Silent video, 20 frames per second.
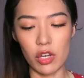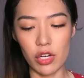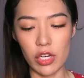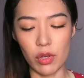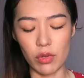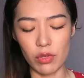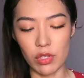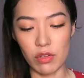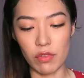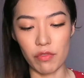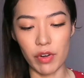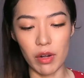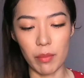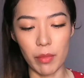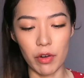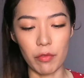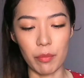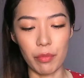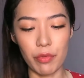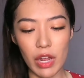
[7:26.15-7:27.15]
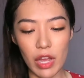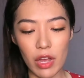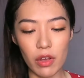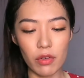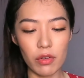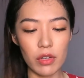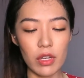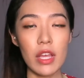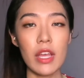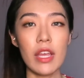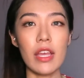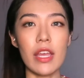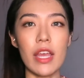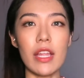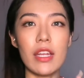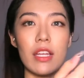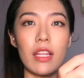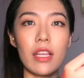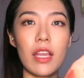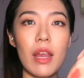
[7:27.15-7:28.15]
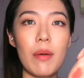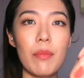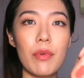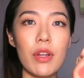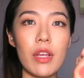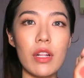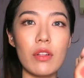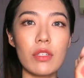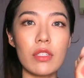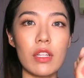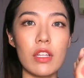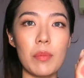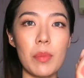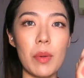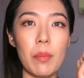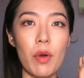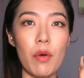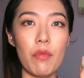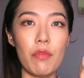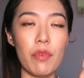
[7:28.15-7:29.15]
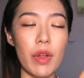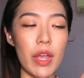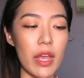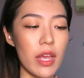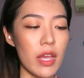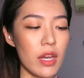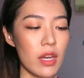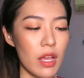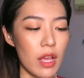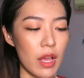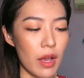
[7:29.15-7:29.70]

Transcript: It also has the right amount of brown, and in the camera it looks a little bit more red,